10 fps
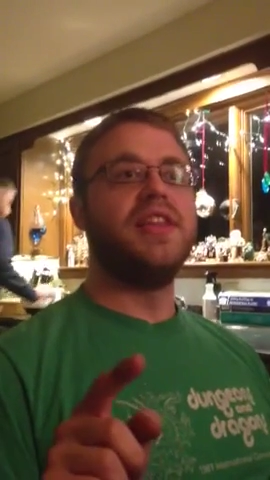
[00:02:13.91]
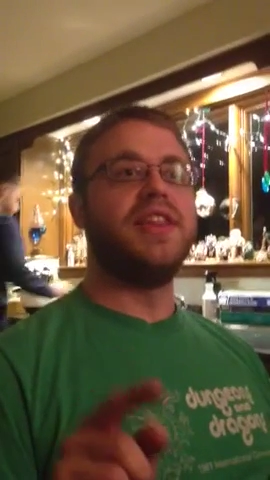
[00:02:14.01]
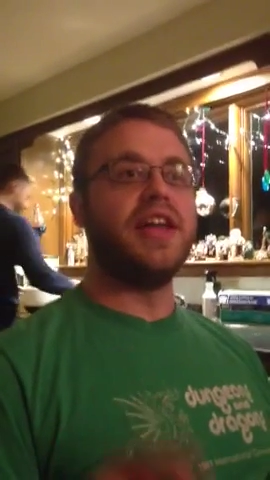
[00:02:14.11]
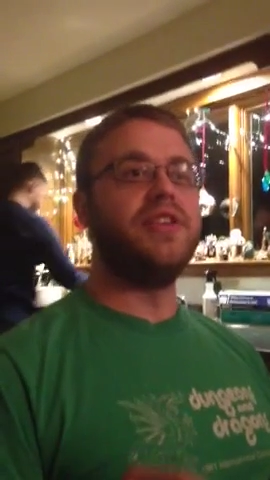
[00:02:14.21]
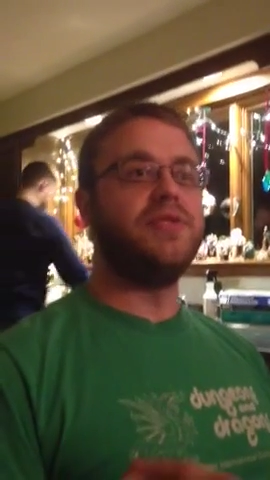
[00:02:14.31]

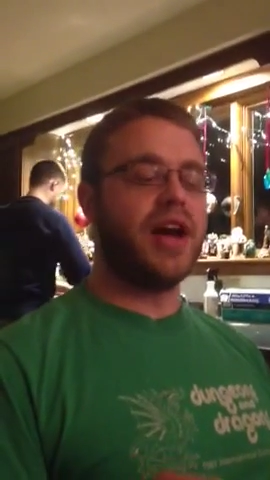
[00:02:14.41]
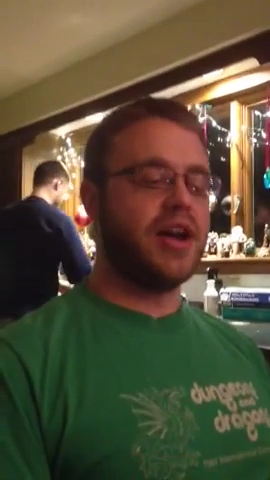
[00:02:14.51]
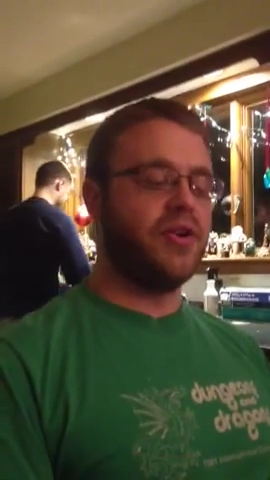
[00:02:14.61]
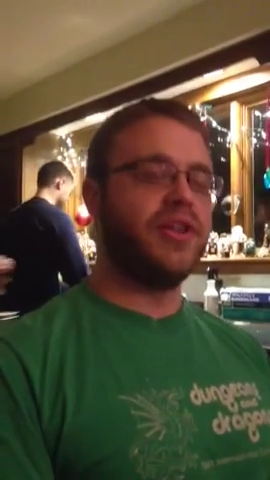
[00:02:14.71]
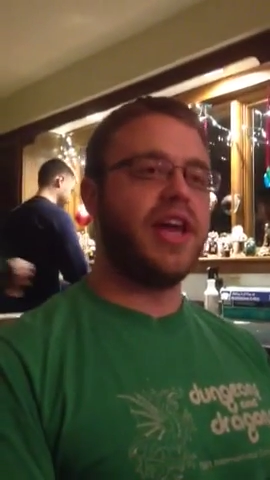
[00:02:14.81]
then you
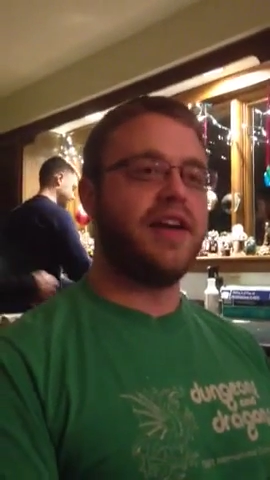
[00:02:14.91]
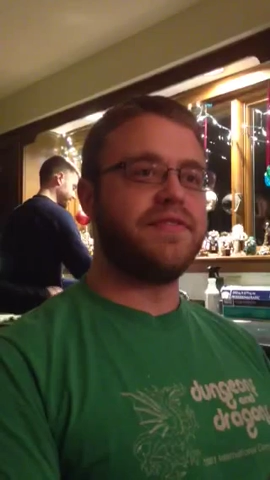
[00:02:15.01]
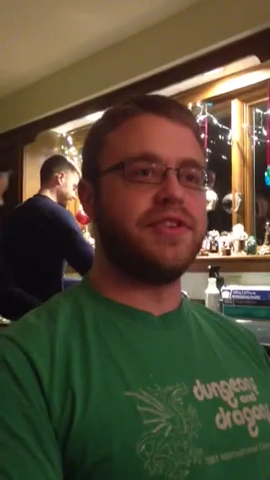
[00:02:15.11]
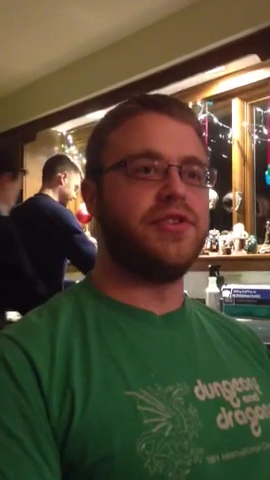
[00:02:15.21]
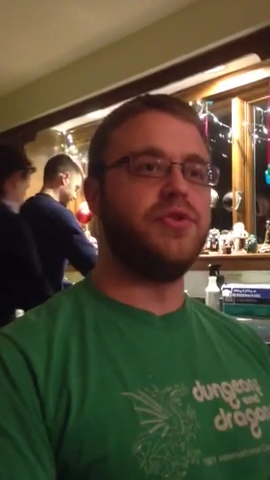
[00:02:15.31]
not only have
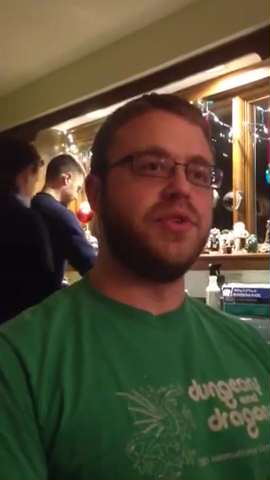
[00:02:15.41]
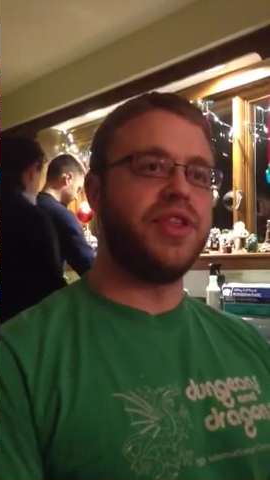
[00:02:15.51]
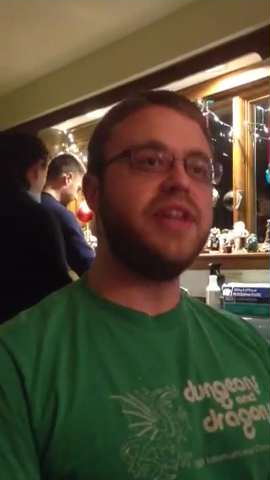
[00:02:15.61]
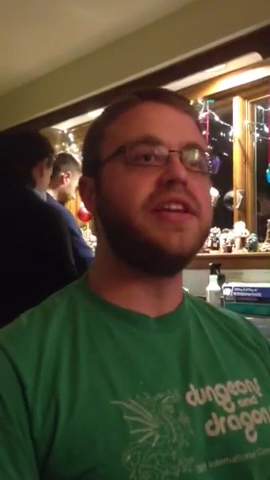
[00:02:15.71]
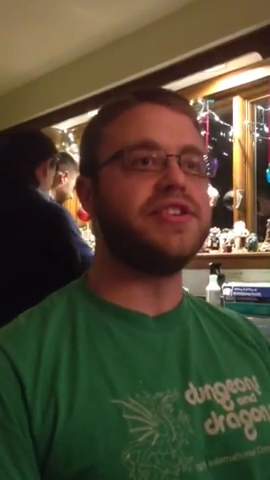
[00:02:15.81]
to tune
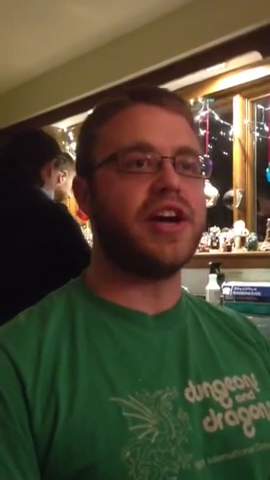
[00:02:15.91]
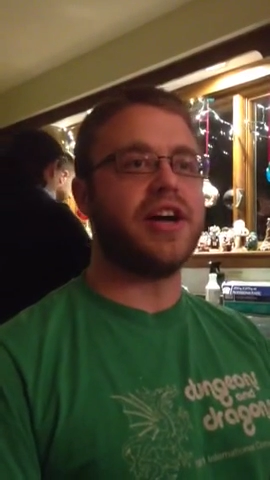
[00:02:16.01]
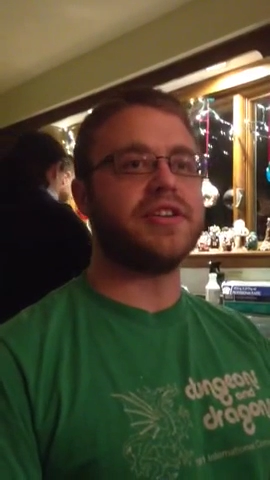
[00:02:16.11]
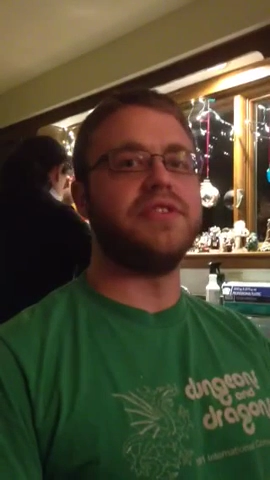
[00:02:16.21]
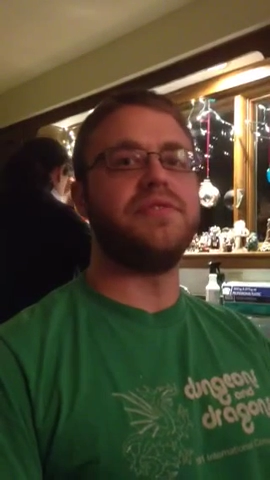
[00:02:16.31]
within each
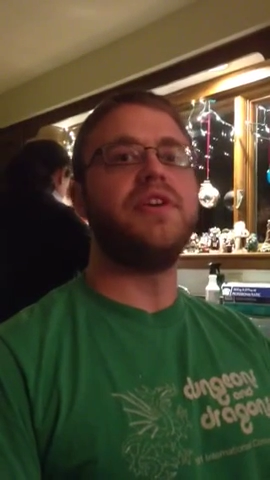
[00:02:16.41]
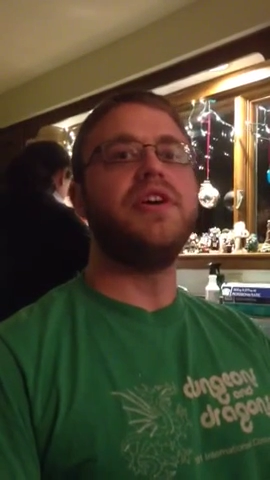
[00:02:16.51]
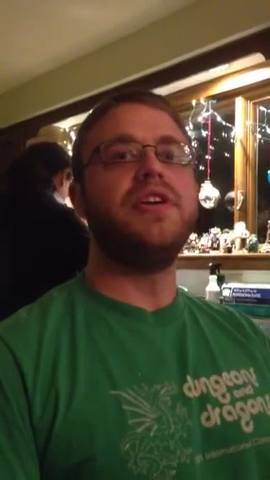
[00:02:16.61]
octave,